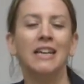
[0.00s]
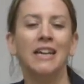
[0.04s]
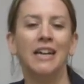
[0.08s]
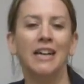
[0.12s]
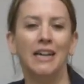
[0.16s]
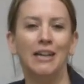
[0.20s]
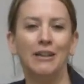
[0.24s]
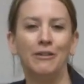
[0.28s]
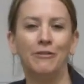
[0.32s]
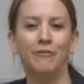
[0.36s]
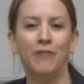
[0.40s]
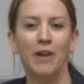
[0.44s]

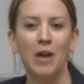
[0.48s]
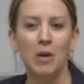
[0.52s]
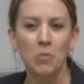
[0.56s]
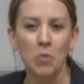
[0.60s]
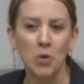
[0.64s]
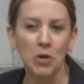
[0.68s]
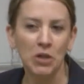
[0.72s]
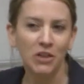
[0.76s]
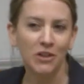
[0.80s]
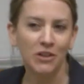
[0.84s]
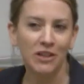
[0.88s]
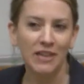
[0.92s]
uh, farm
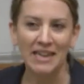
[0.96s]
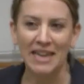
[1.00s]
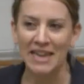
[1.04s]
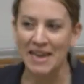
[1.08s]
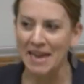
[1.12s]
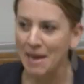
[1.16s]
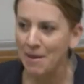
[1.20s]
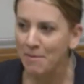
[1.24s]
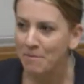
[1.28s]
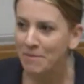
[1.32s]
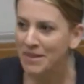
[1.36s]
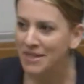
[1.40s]
worker
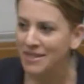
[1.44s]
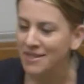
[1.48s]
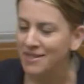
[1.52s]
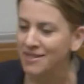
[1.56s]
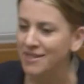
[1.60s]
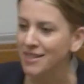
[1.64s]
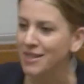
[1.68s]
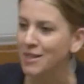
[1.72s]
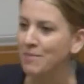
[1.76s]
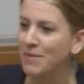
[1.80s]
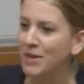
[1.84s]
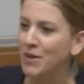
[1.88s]

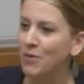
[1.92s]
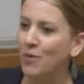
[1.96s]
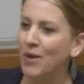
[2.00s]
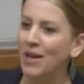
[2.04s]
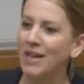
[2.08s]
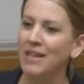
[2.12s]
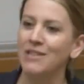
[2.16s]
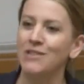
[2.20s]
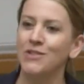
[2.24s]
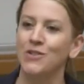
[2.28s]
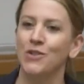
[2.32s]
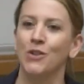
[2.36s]
encampments in the
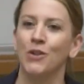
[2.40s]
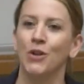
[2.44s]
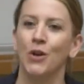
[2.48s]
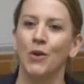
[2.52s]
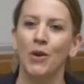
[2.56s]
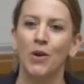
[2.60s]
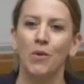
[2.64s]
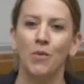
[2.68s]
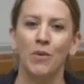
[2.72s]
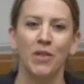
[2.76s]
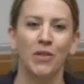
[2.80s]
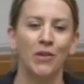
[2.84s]
Midwest, or
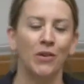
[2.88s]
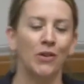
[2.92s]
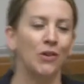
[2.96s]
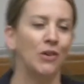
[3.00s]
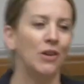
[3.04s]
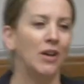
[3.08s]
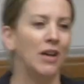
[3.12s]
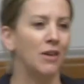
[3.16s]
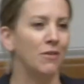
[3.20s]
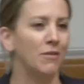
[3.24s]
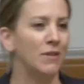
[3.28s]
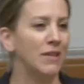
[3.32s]
going with
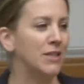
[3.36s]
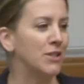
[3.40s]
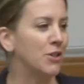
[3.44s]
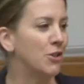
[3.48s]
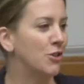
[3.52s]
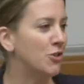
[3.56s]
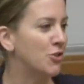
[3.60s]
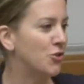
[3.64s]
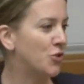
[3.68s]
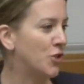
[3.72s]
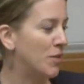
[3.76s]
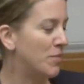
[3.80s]
her on
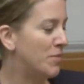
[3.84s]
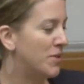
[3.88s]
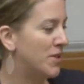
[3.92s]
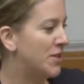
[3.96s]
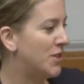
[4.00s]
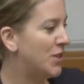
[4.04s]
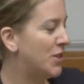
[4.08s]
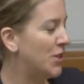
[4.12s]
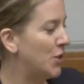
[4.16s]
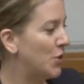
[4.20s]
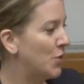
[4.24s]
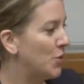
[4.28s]
research trips
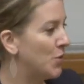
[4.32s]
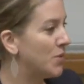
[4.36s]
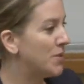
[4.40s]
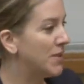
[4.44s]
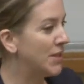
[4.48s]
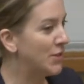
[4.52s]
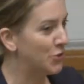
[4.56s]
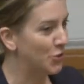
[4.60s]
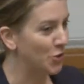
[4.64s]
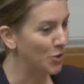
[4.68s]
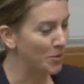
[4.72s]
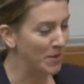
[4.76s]
to
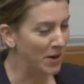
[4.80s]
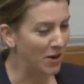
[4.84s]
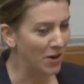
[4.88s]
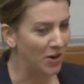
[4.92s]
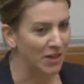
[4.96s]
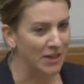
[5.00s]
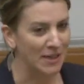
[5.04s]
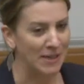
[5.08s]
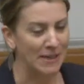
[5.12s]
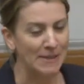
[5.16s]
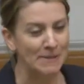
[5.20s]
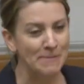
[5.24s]
Central
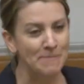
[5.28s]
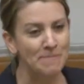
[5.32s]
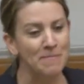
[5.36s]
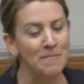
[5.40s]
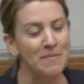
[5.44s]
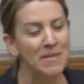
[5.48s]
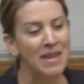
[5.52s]
America.